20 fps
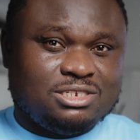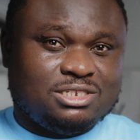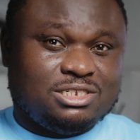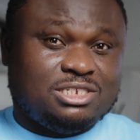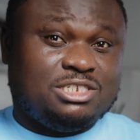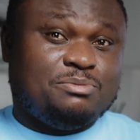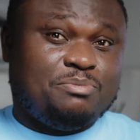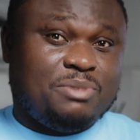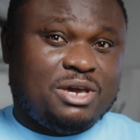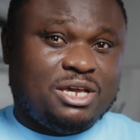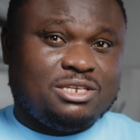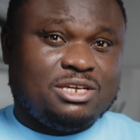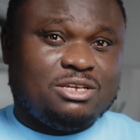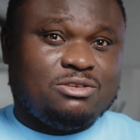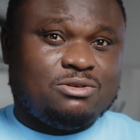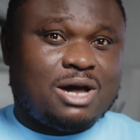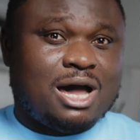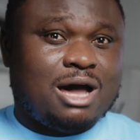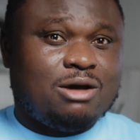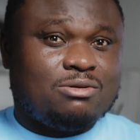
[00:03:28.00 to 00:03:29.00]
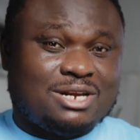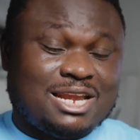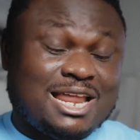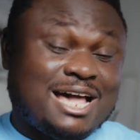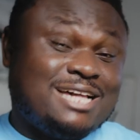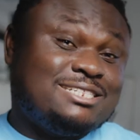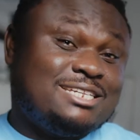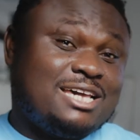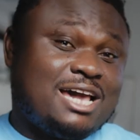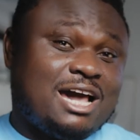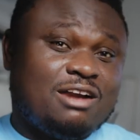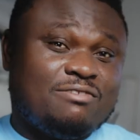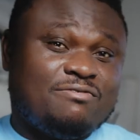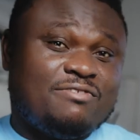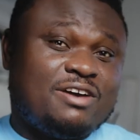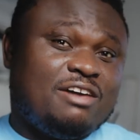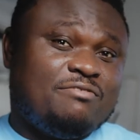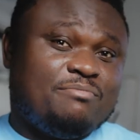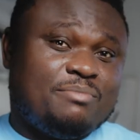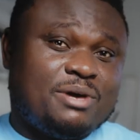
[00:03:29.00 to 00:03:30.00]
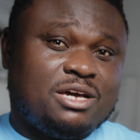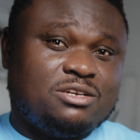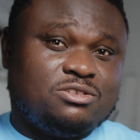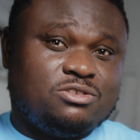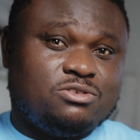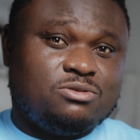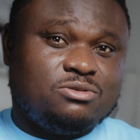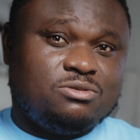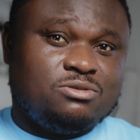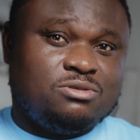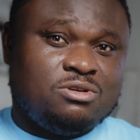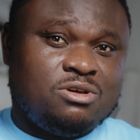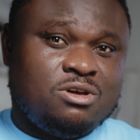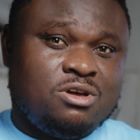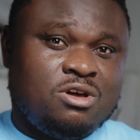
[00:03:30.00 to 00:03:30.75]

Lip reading: is expected to outlast the R5 Mark II.